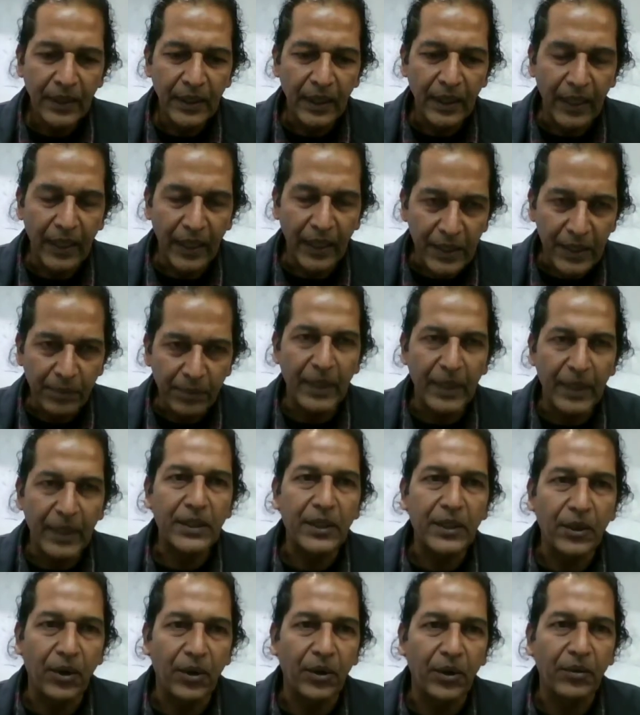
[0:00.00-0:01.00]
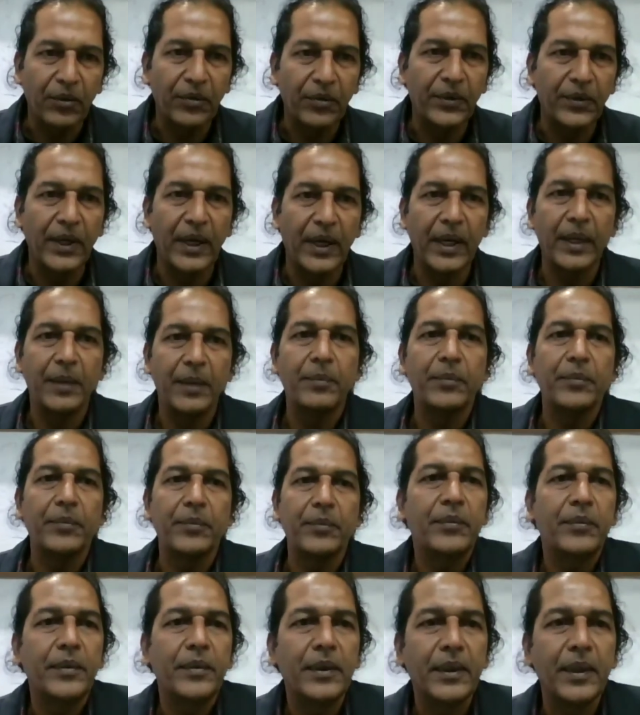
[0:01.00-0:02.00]
I spent a lot of time,
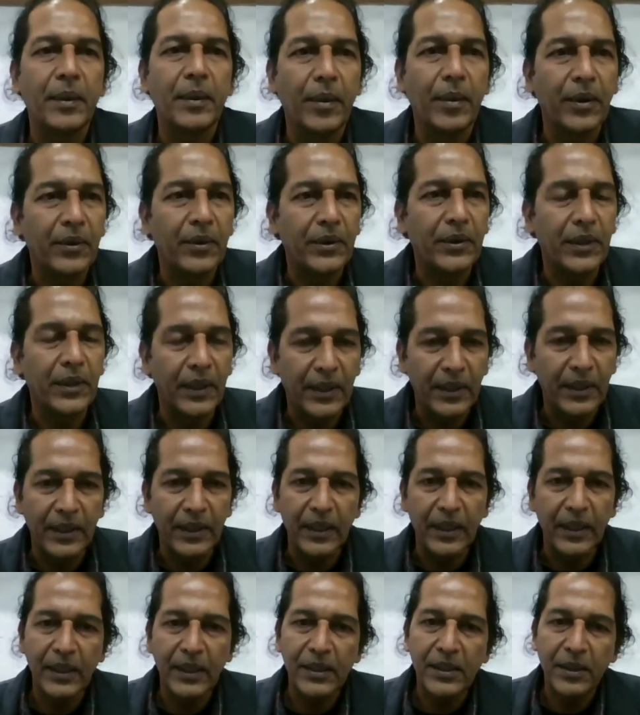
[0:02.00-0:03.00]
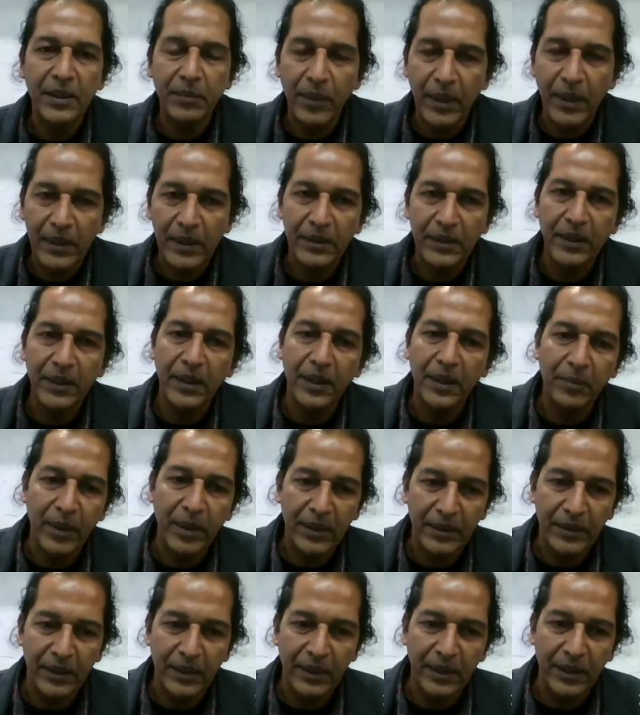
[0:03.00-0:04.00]
about 30 years in Bastar.
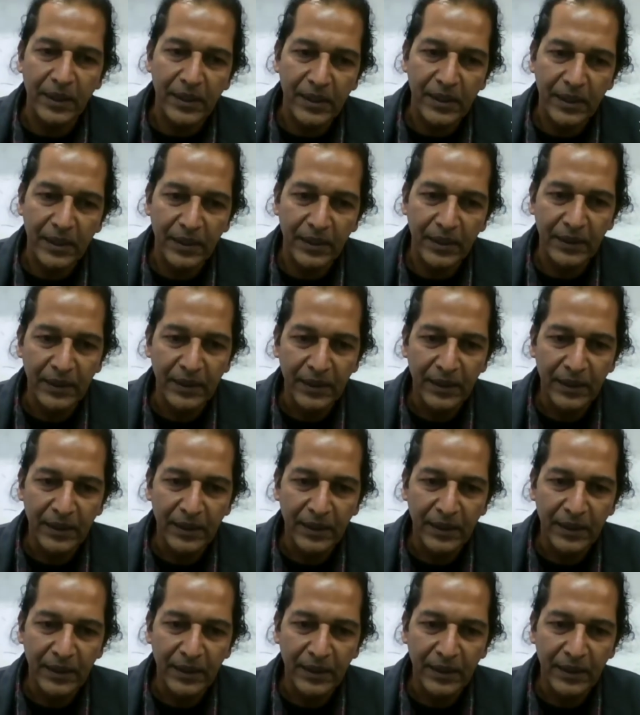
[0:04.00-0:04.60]
Bastar is a